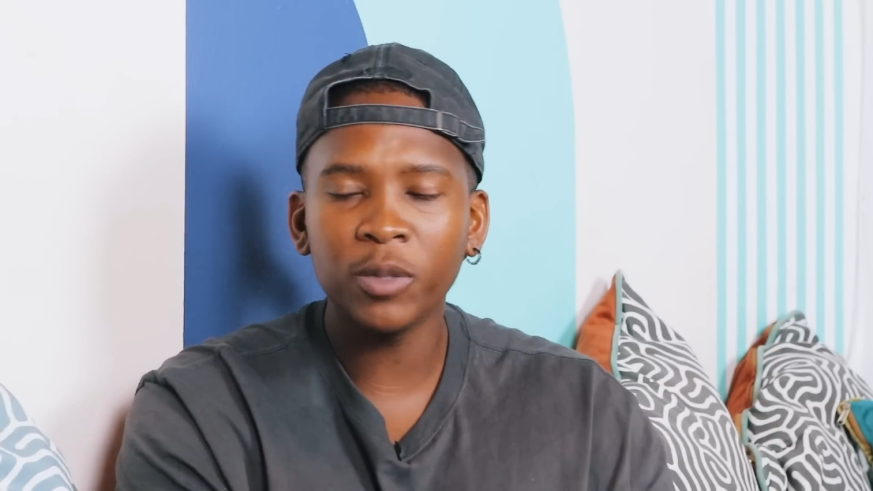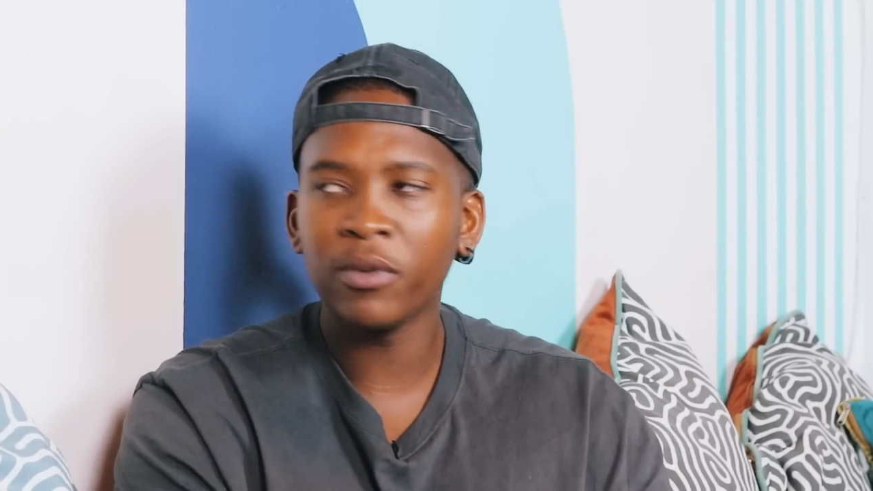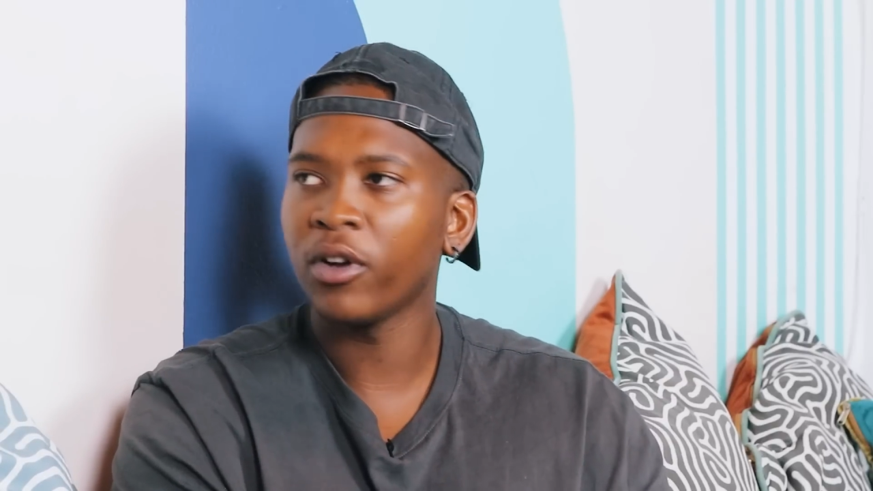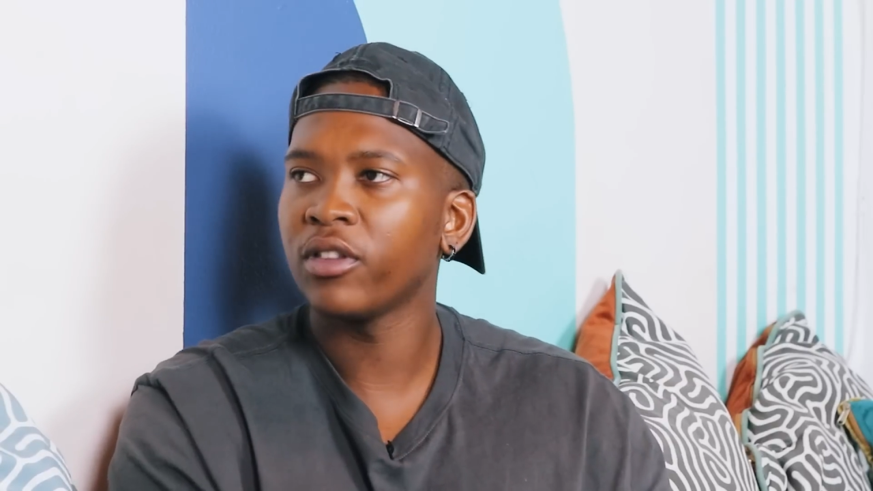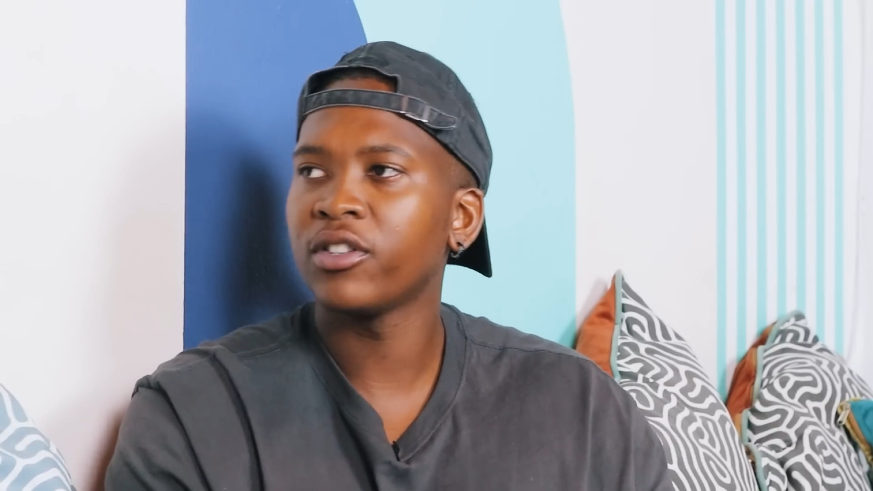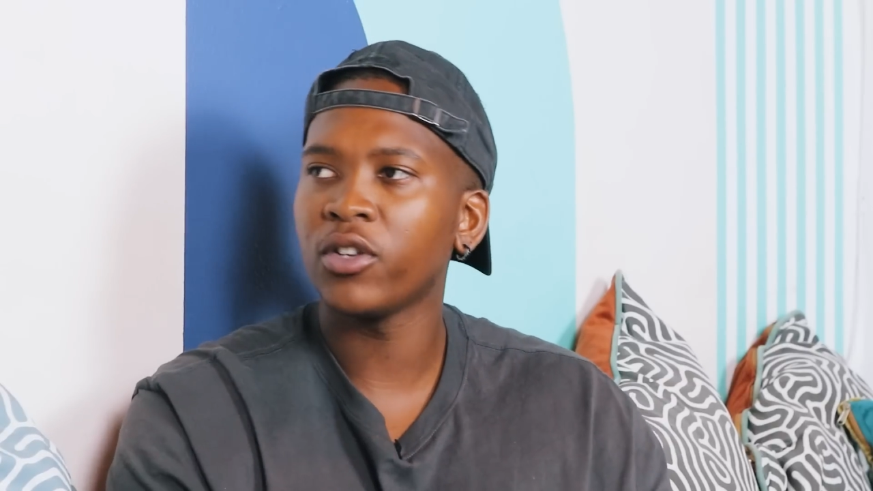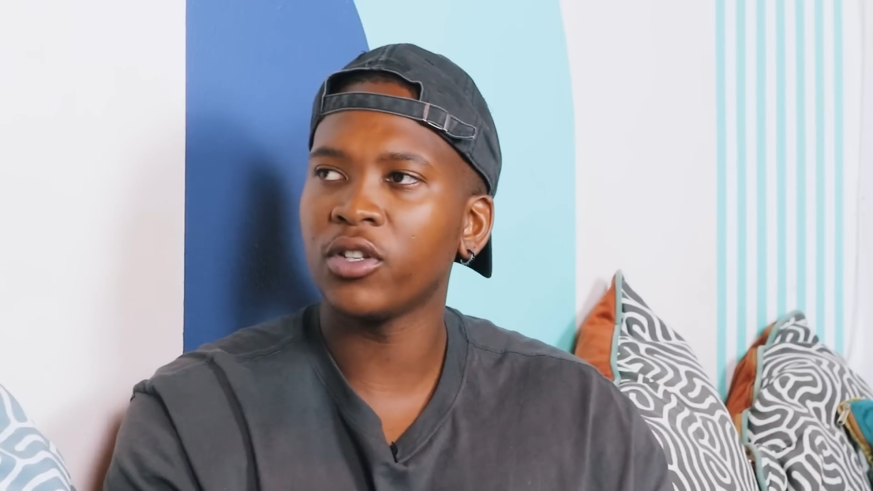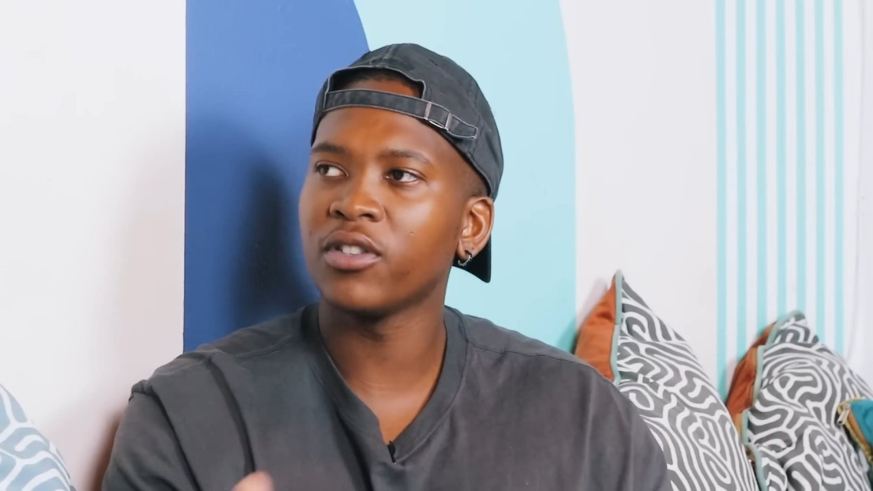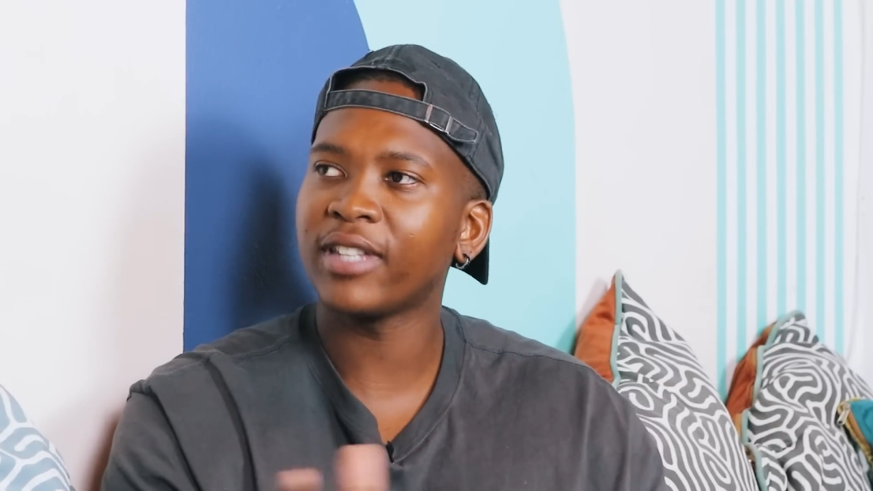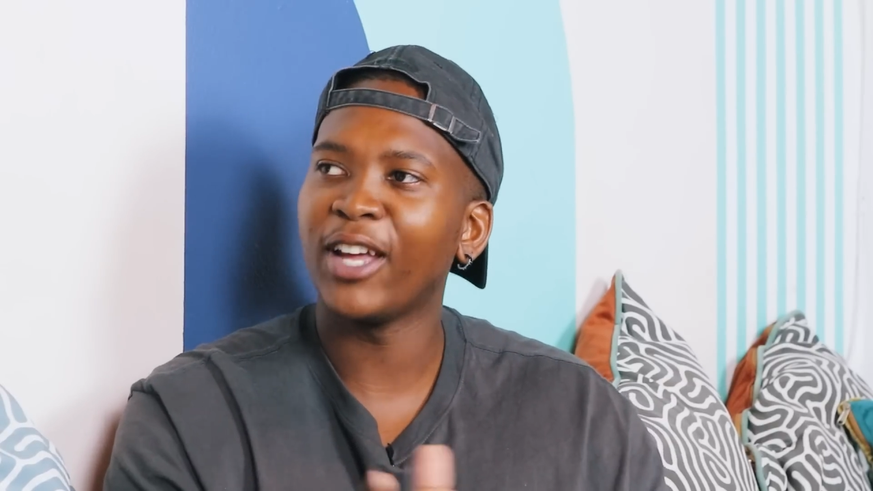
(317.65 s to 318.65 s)
we've got the
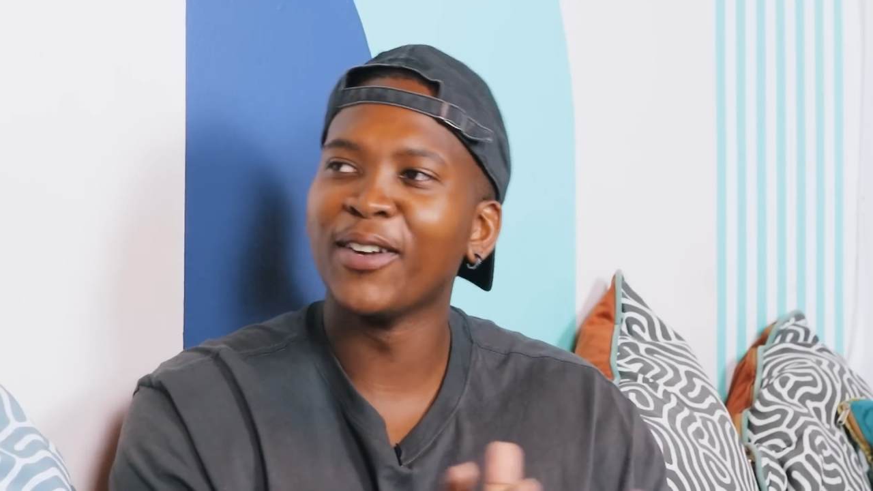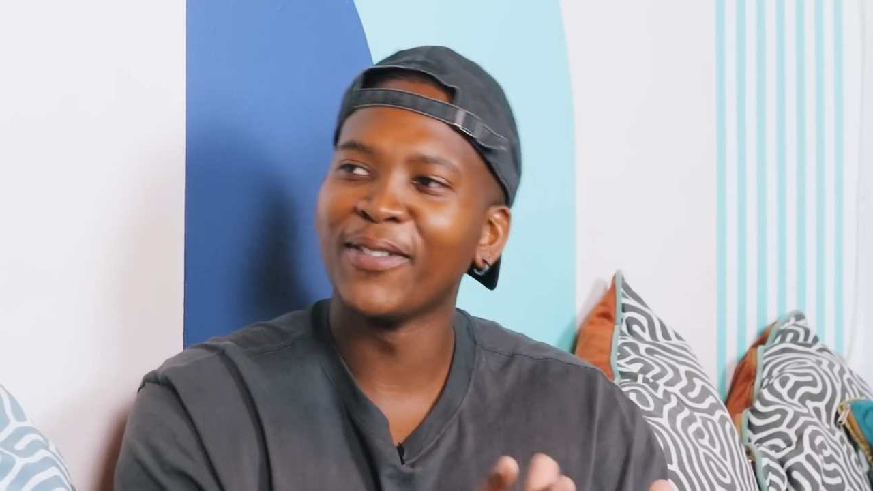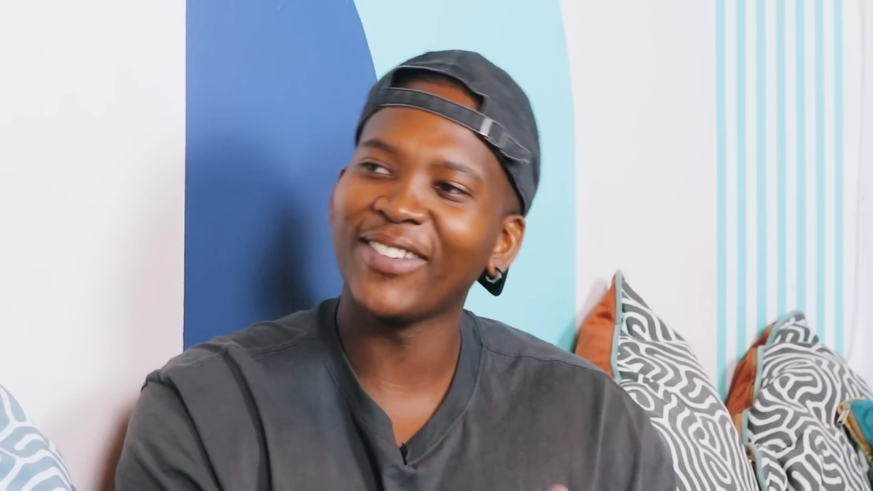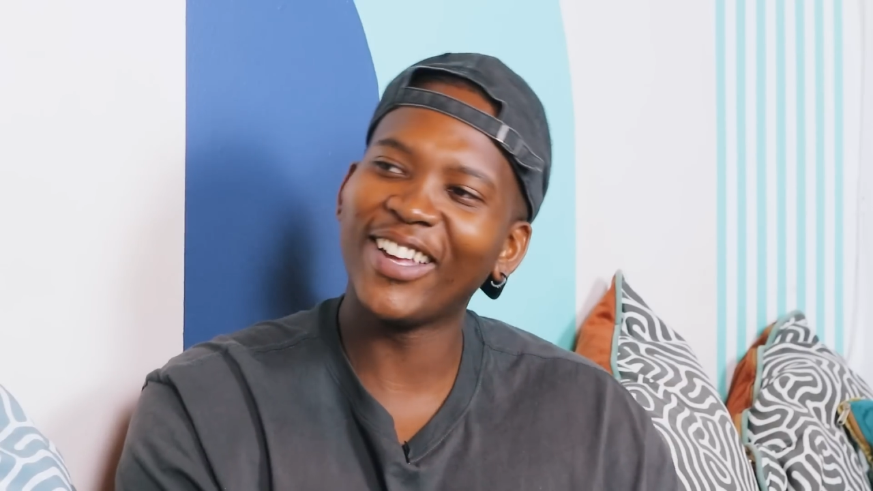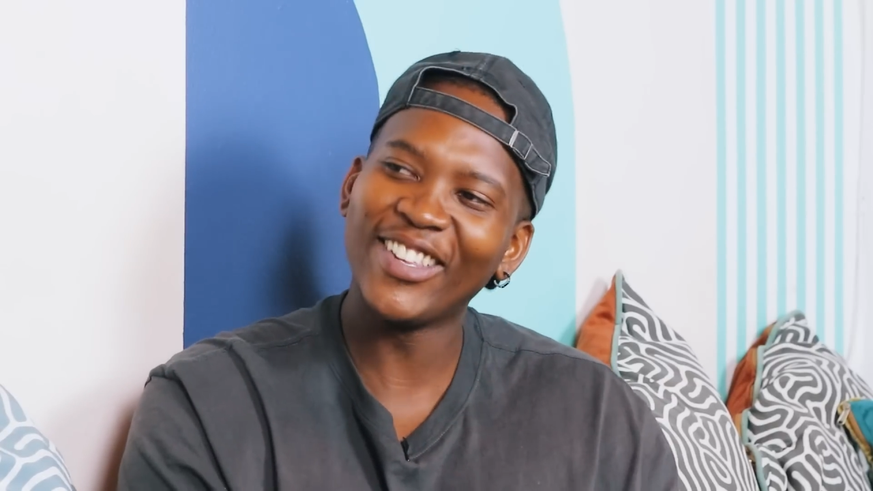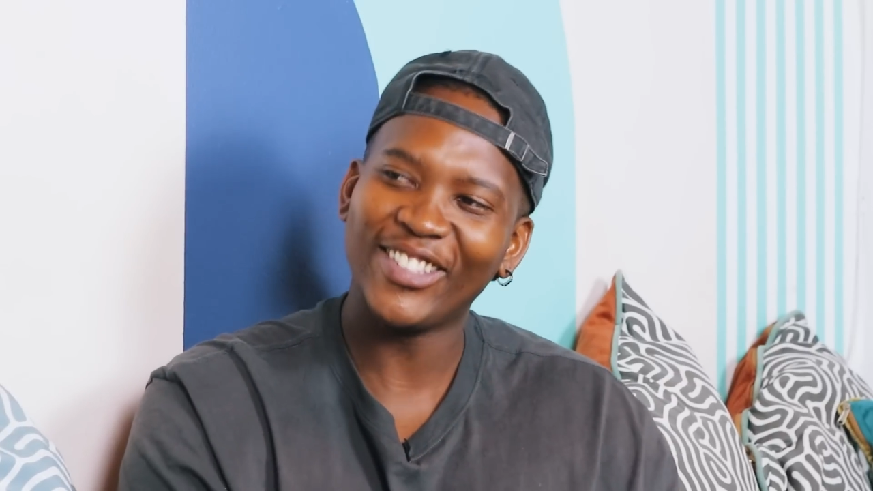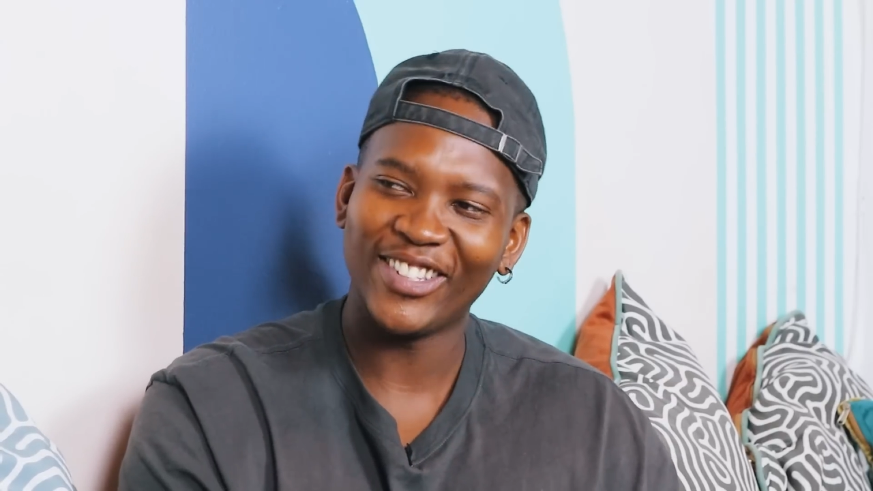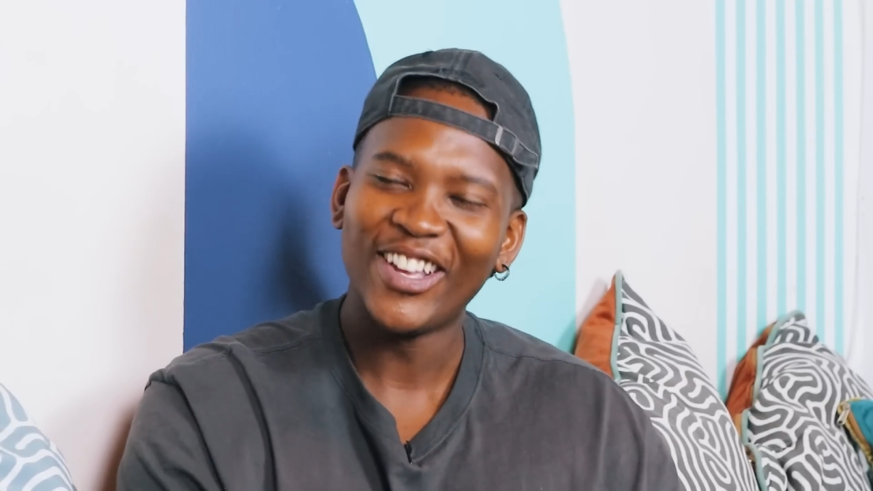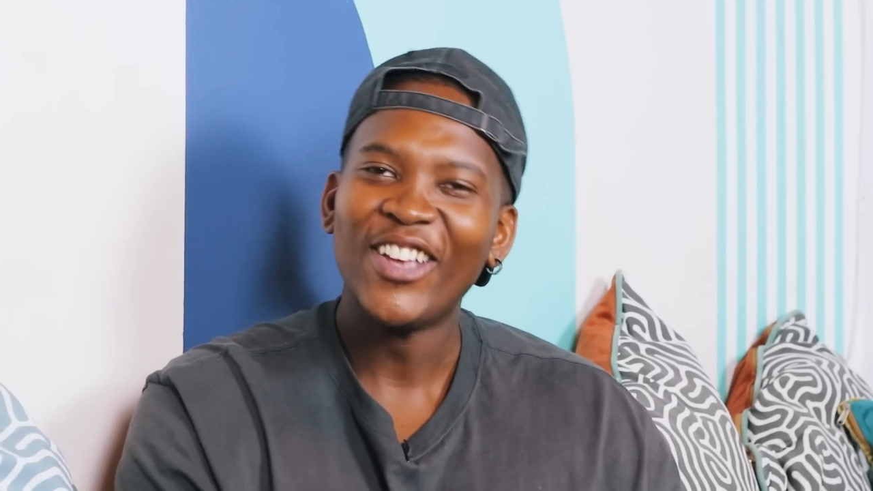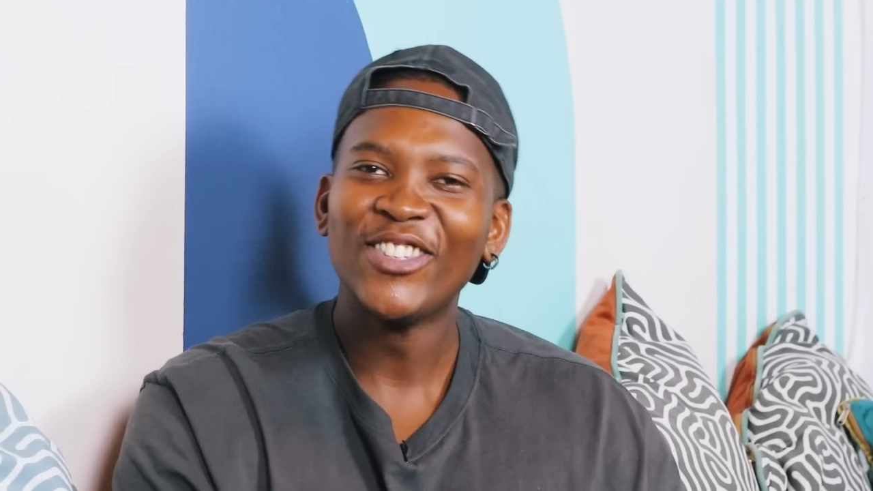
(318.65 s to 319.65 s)

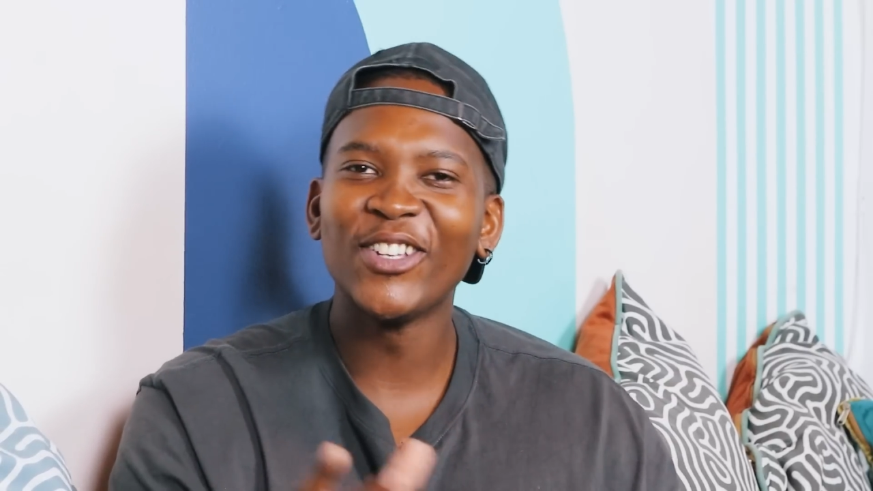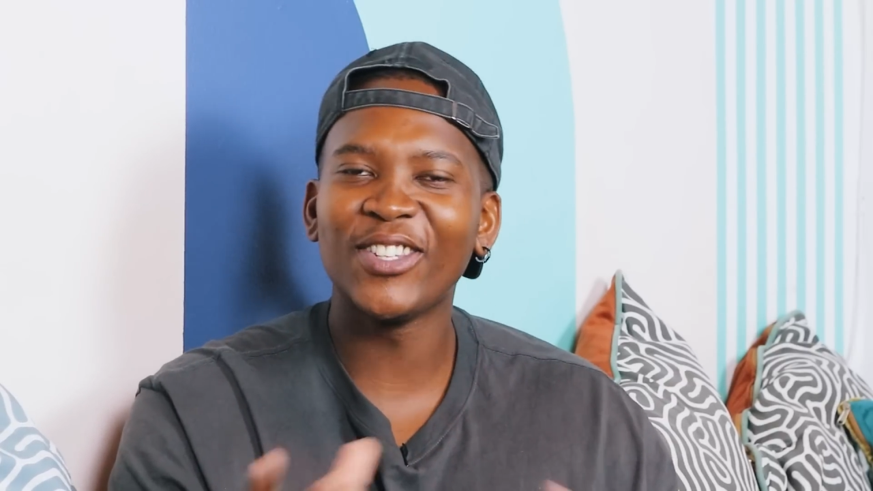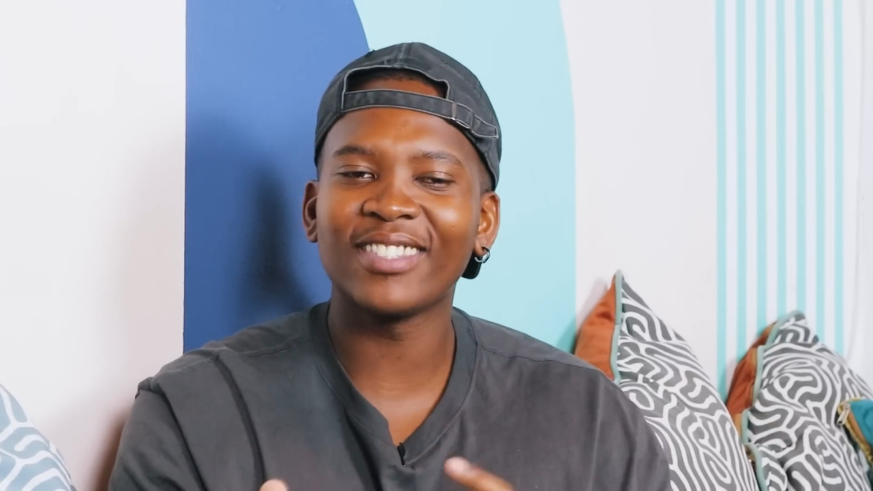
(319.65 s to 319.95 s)
certain